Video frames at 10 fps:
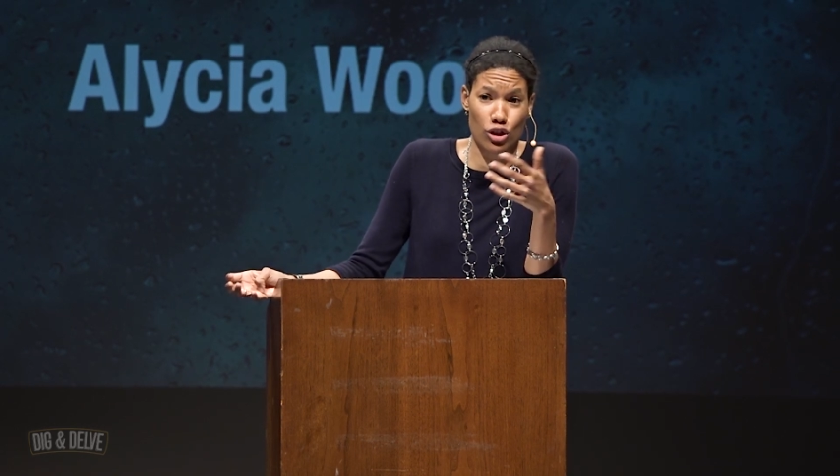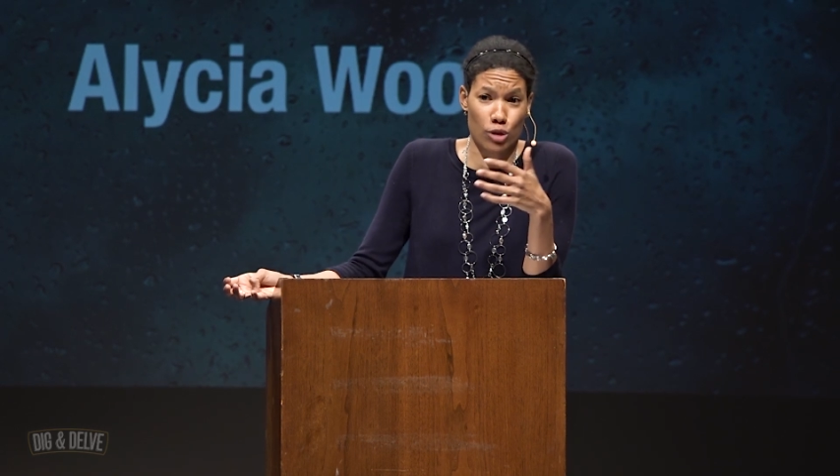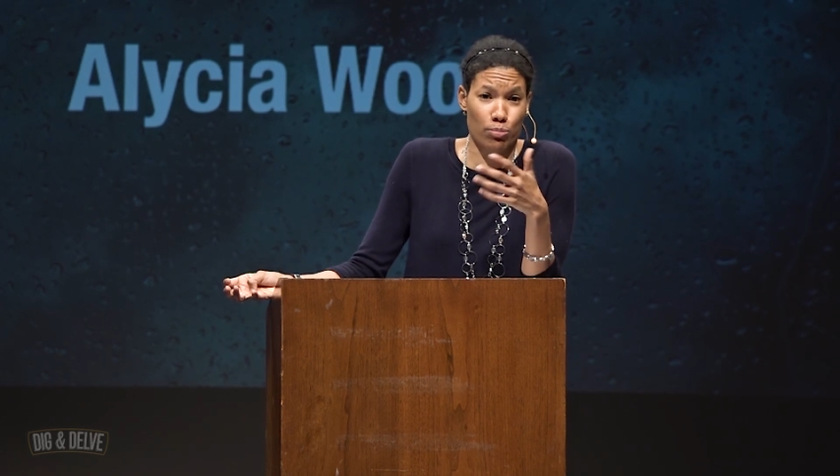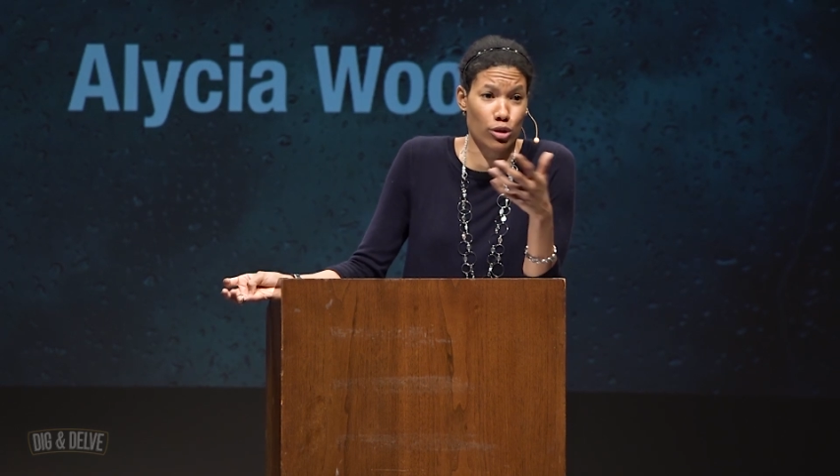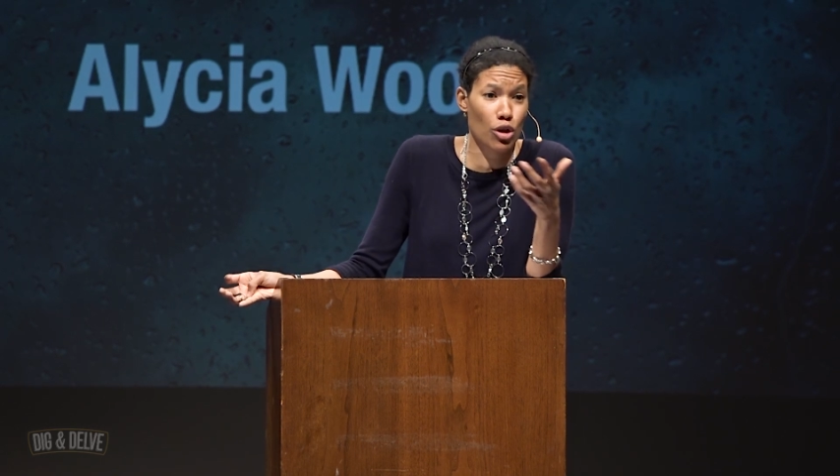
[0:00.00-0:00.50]

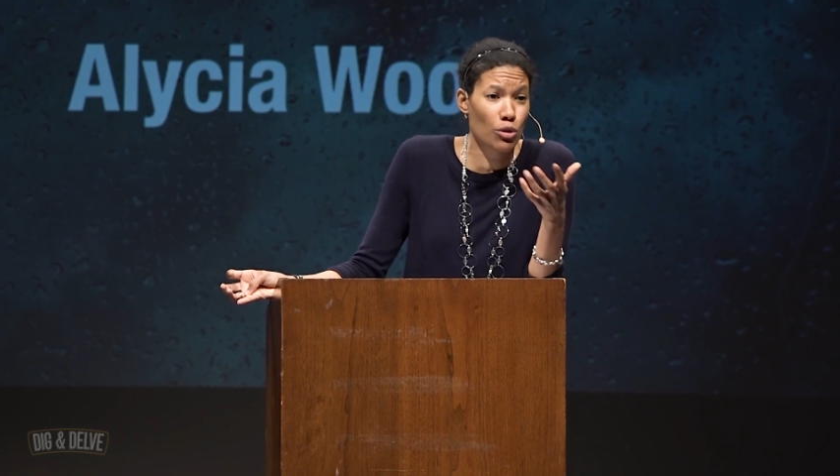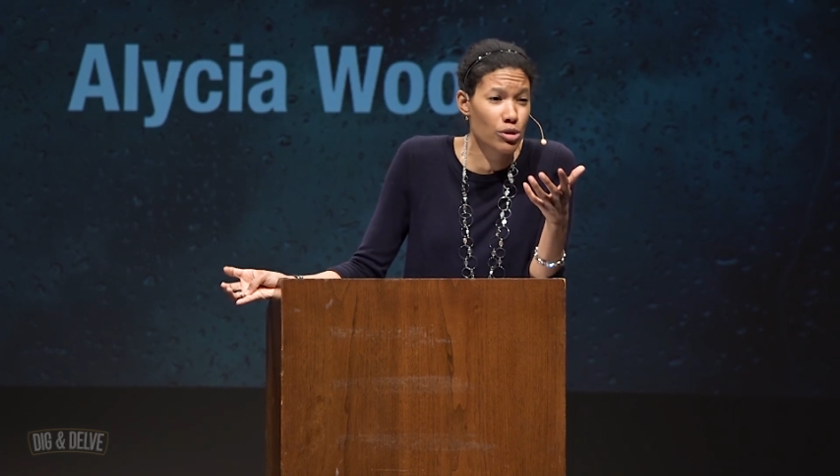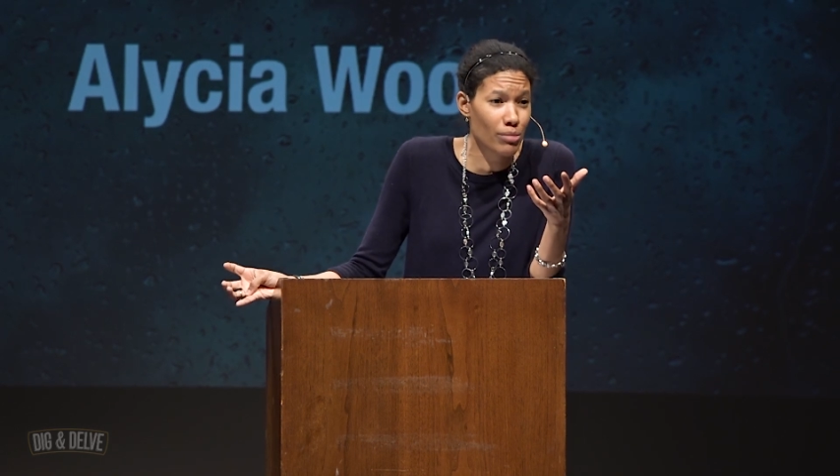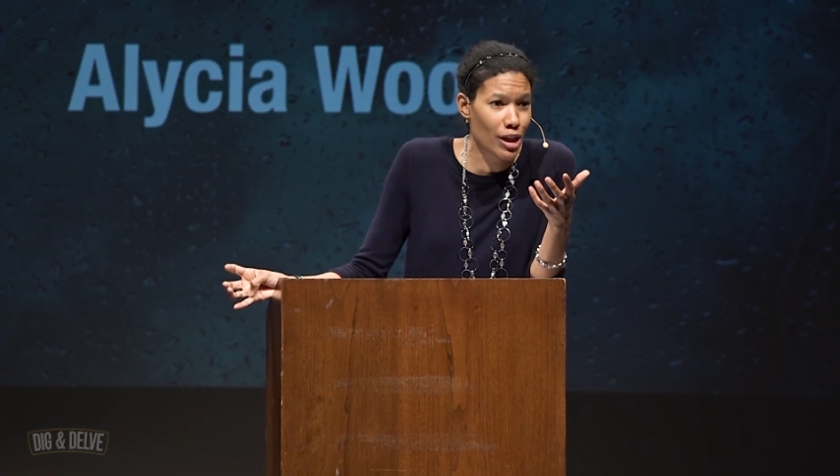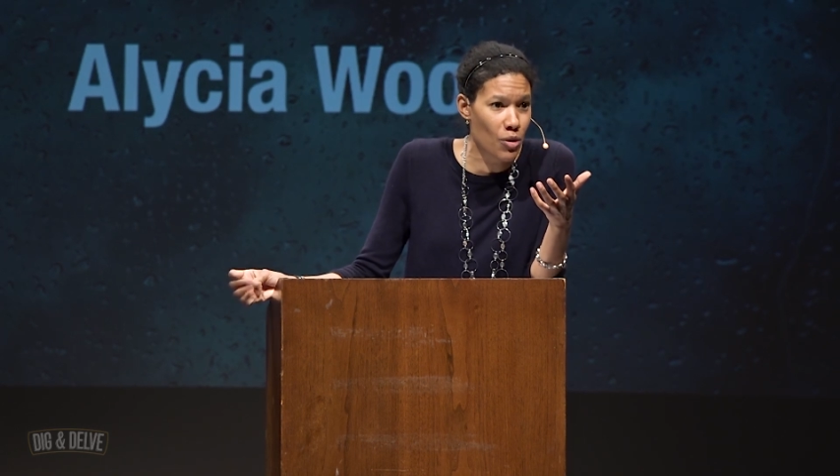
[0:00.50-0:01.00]
just blows
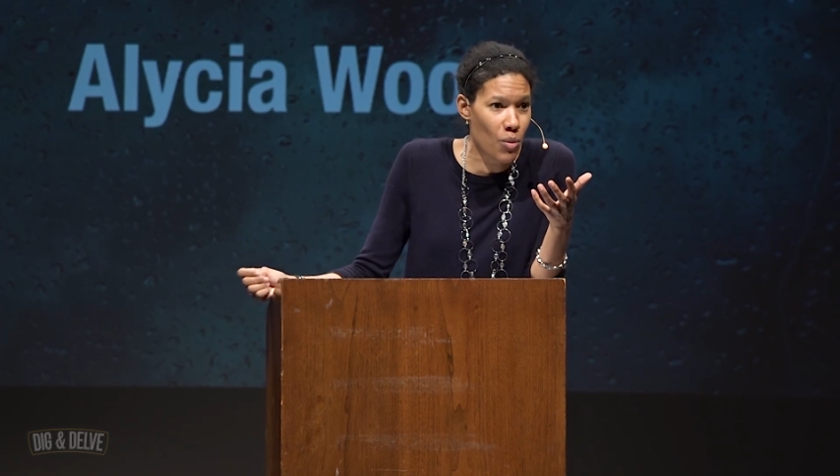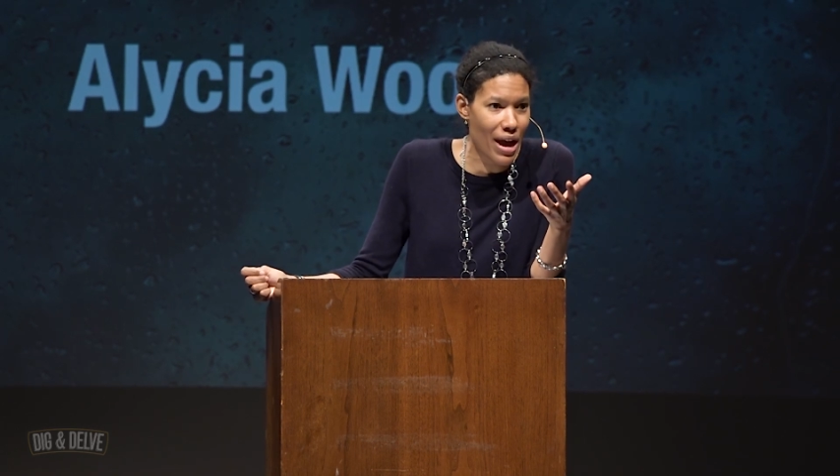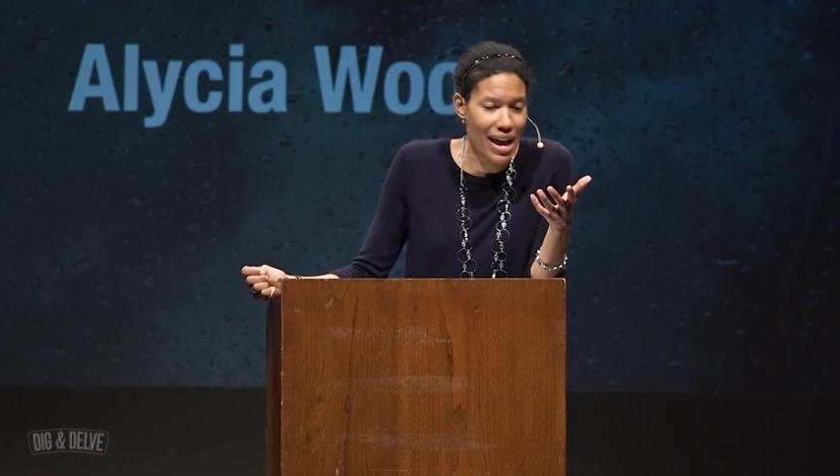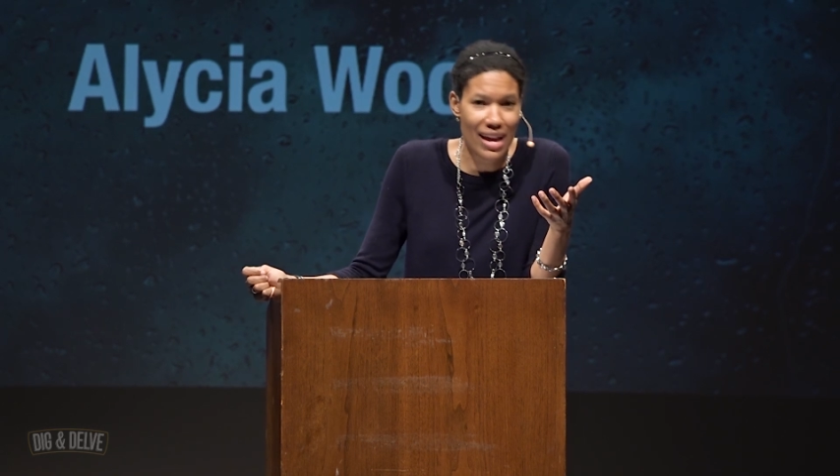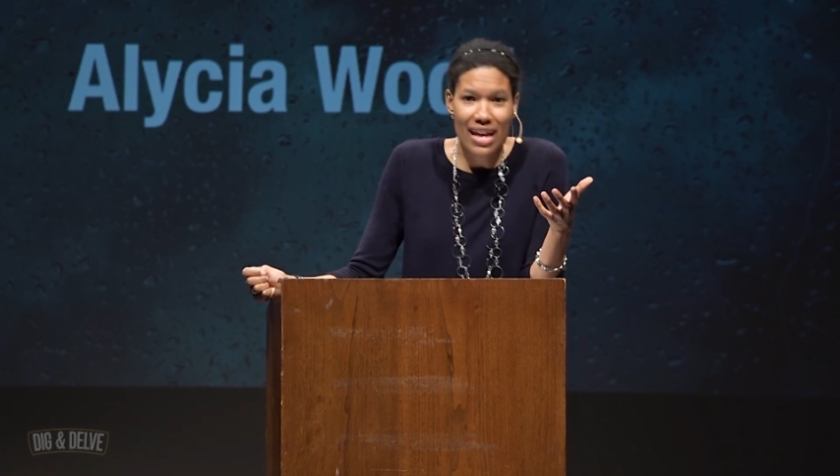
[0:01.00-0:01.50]
me
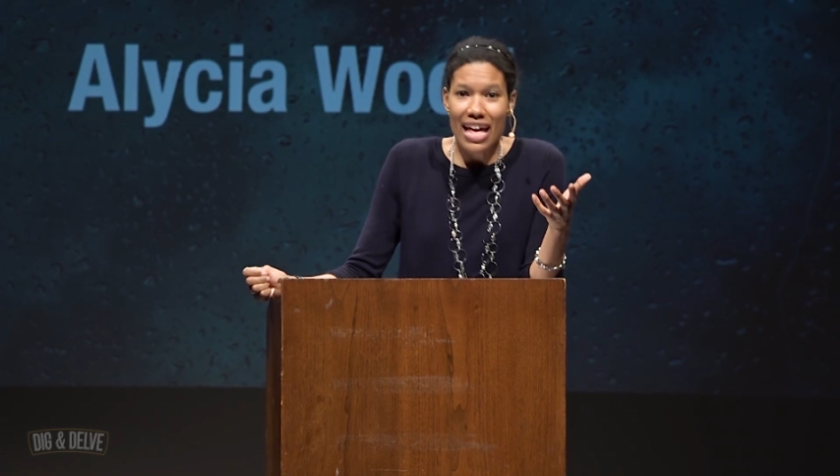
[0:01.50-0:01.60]
away.